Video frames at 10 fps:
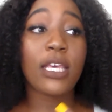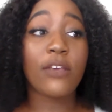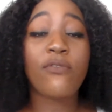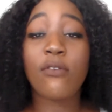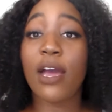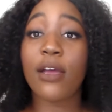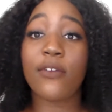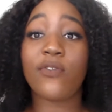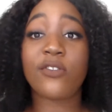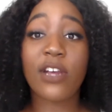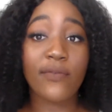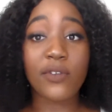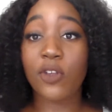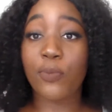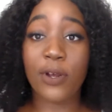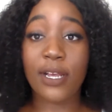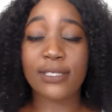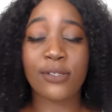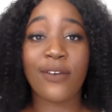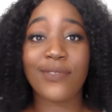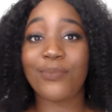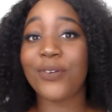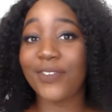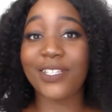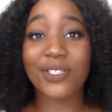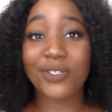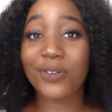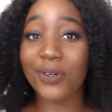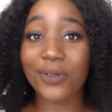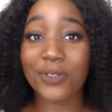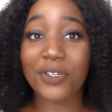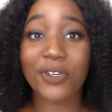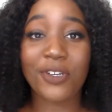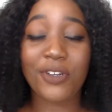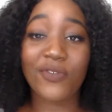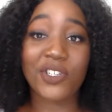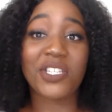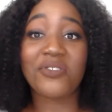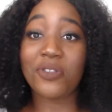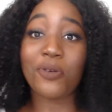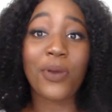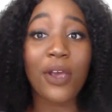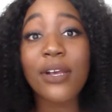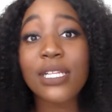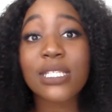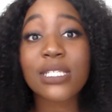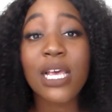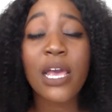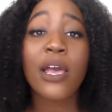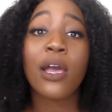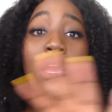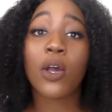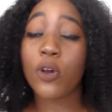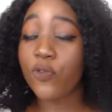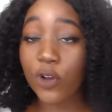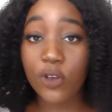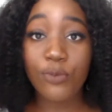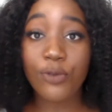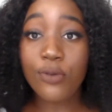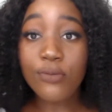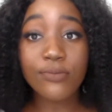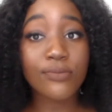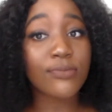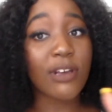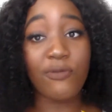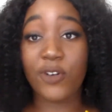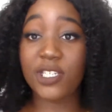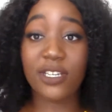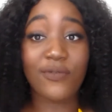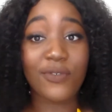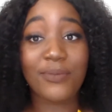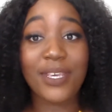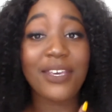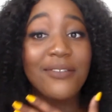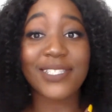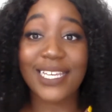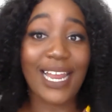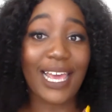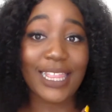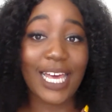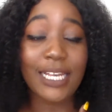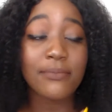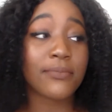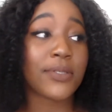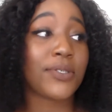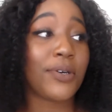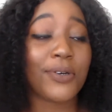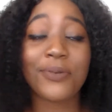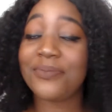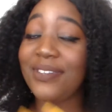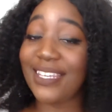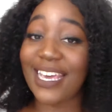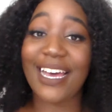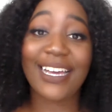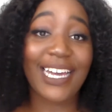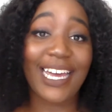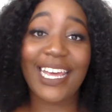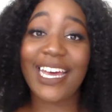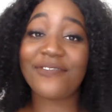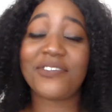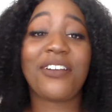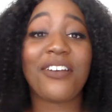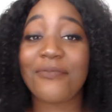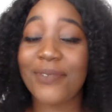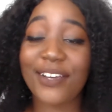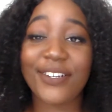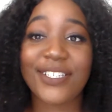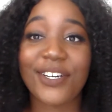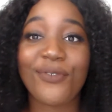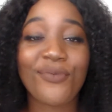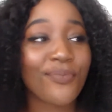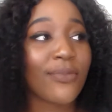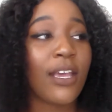If you're traveling with your parents and you have the privilege to go to your university with your parents, good for you, boo. Unfortunately for me, it wasn't like that. So yeah, have to learn by yourself.